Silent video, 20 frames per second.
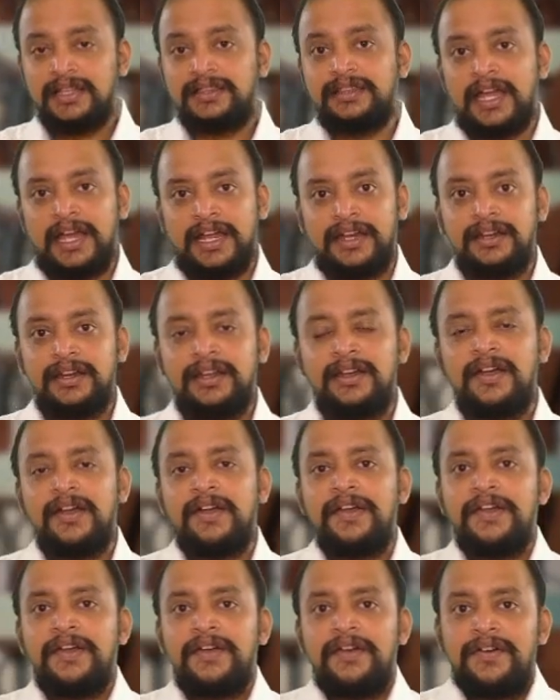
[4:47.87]
Then
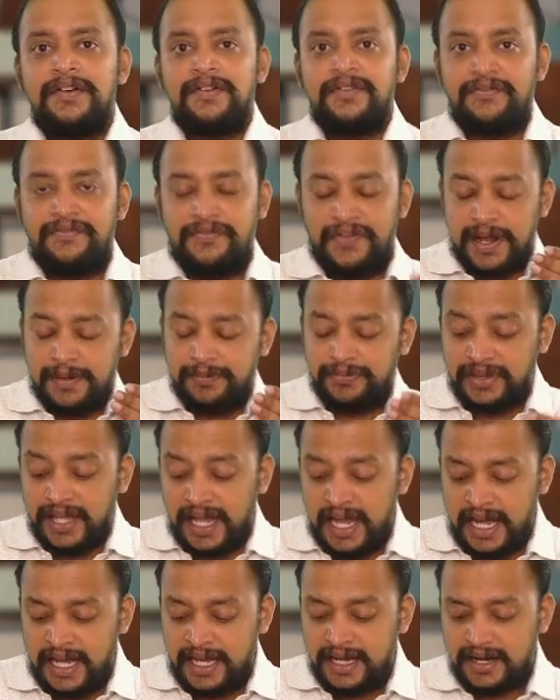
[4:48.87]
from
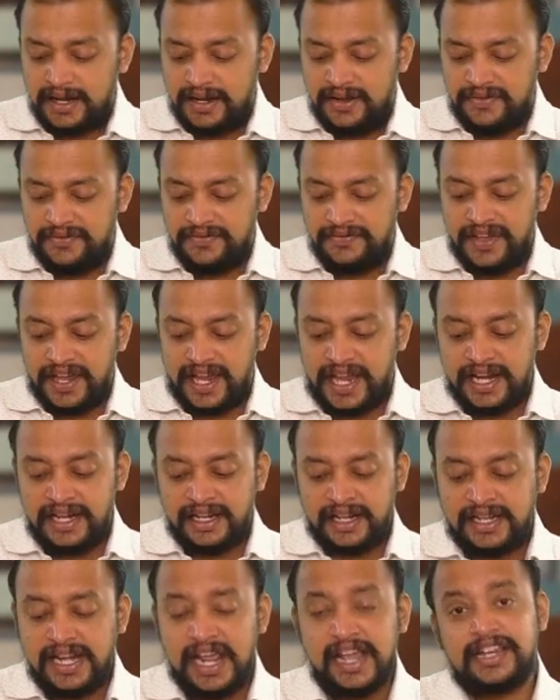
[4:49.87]
there, we
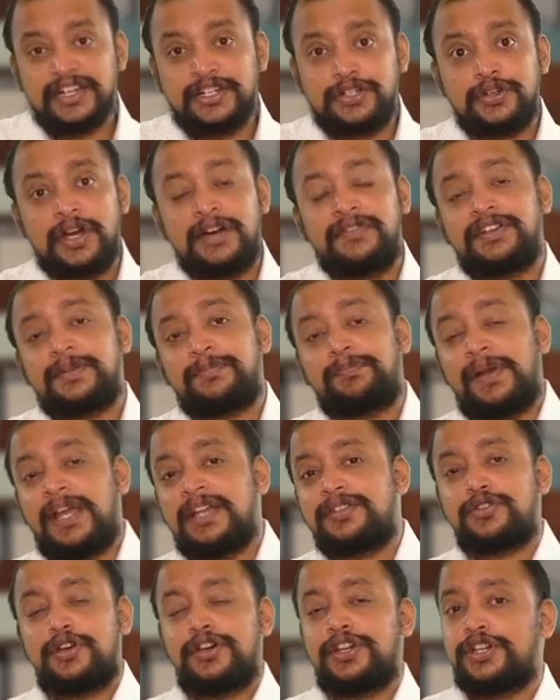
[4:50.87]
can take it to our
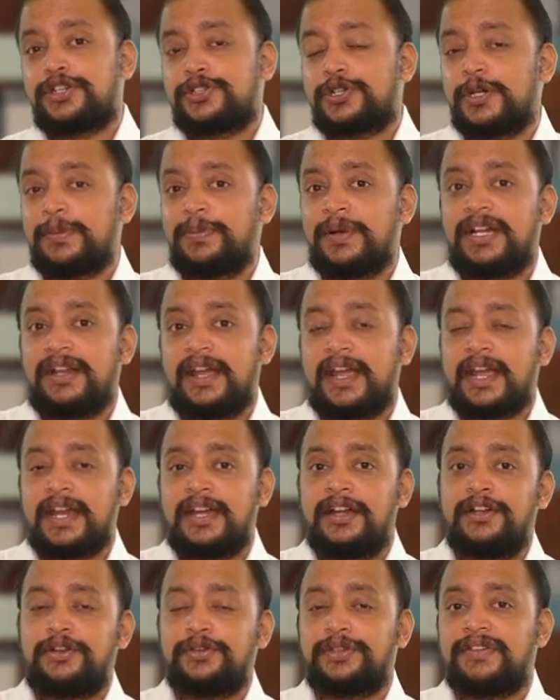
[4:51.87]
place or it should be
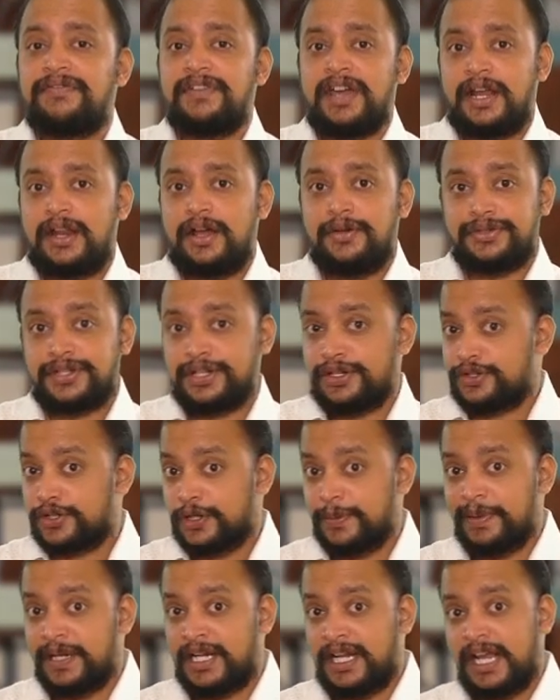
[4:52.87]
taken into the warehouse. It
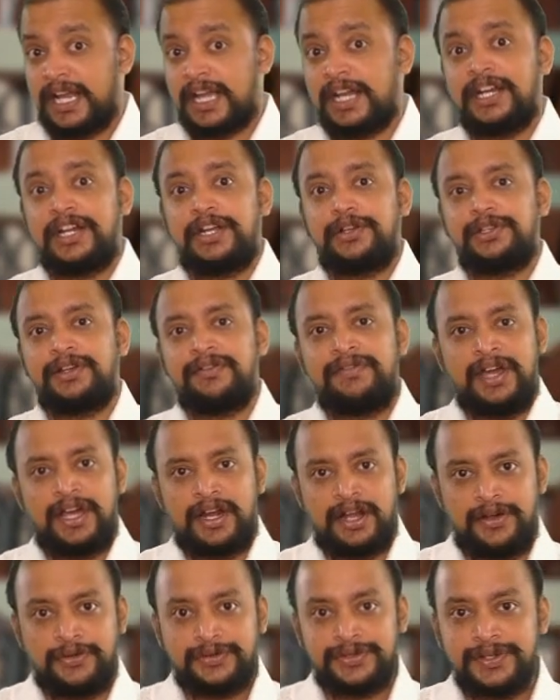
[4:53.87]
should be taken into the
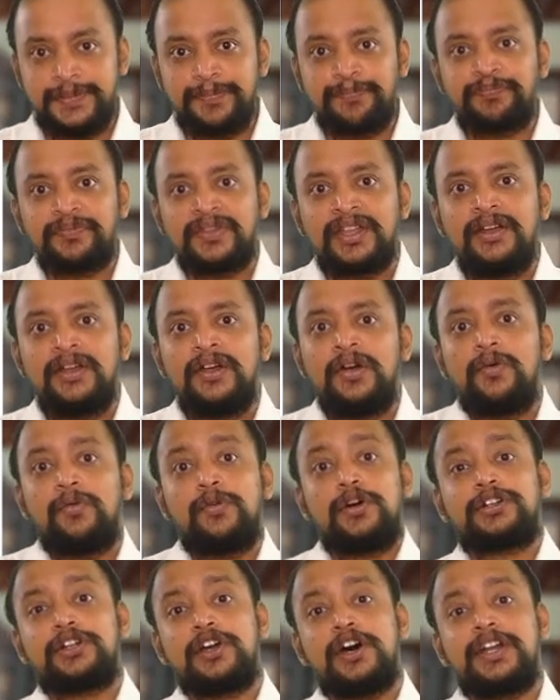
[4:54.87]
warehouse.
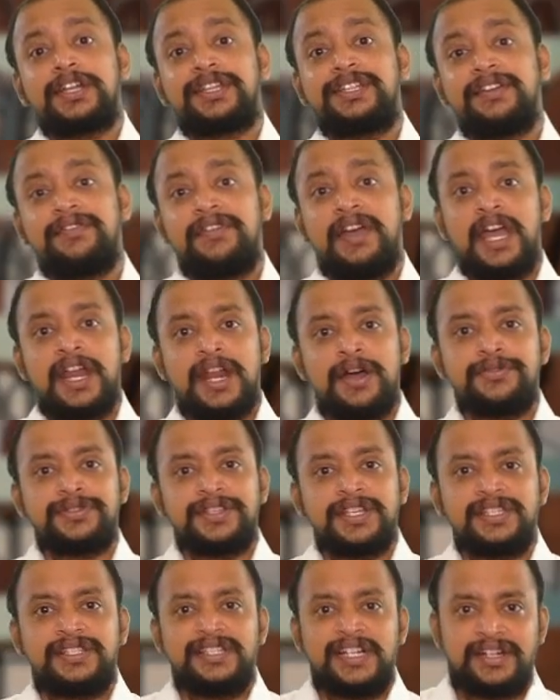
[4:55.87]
What are the
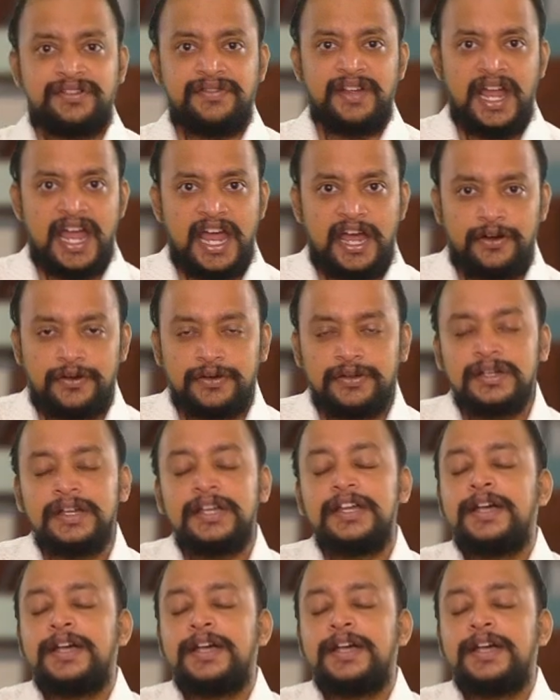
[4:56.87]
warehouses that we have?